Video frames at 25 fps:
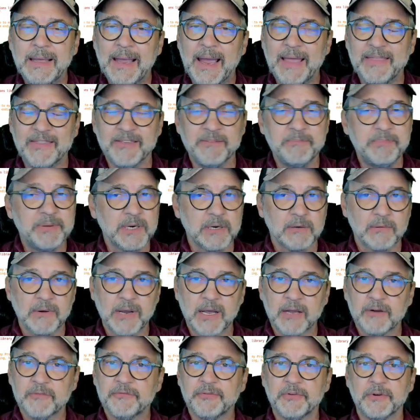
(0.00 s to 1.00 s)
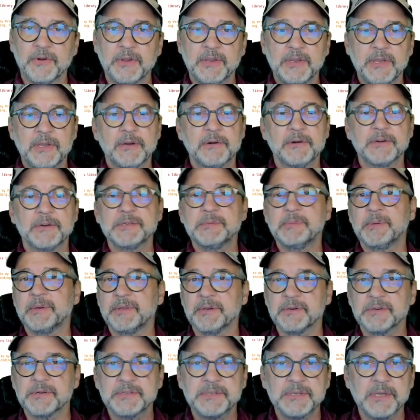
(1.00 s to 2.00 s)
And they've been around for years, but
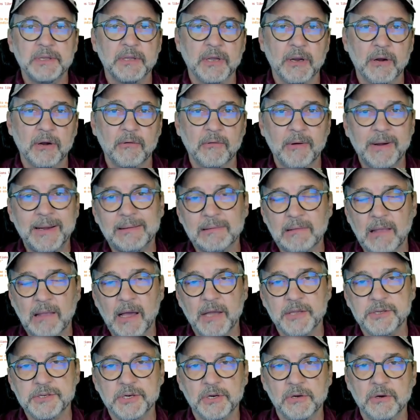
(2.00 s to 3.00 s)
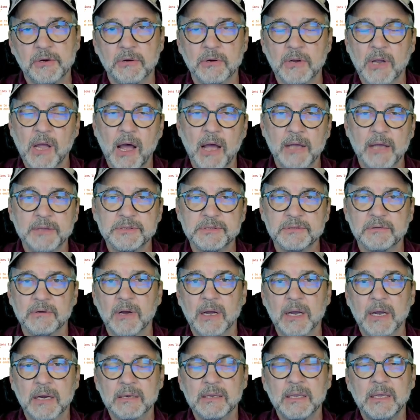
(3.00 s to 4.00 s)
they're still a great logical
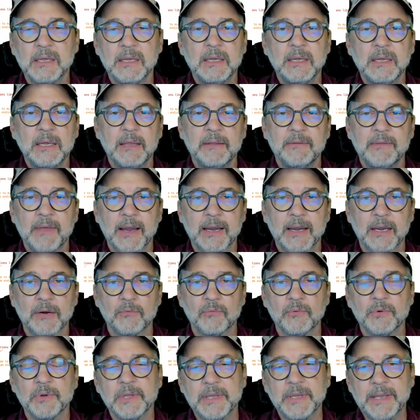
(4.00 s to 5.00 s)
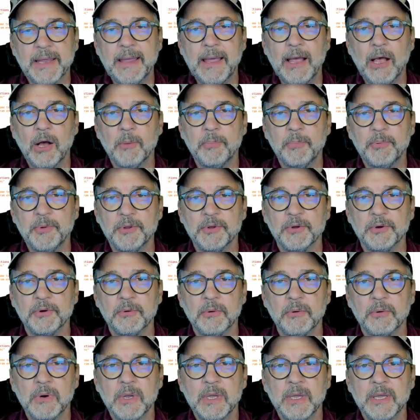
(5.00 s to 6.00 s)
construct that can really help
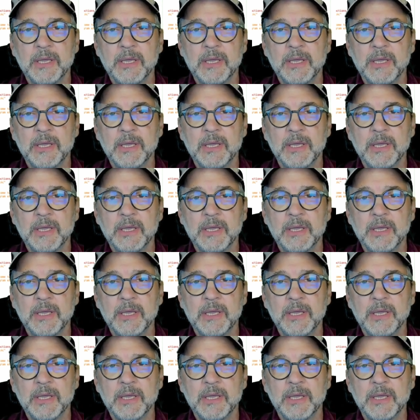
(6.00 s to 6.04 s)
you,